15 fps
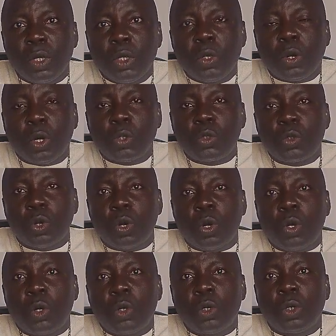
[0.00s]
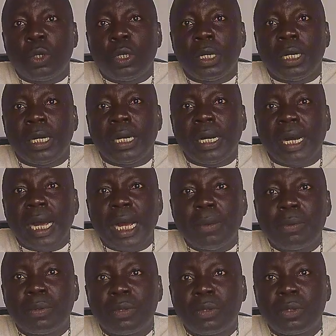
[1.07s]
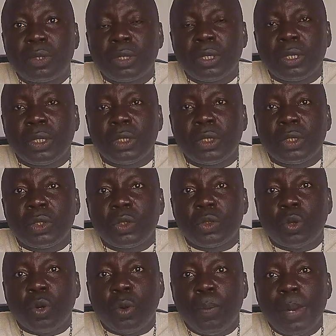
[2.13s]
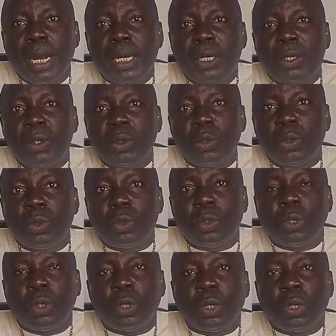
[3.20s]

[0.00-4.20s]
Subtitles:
It also helps to make you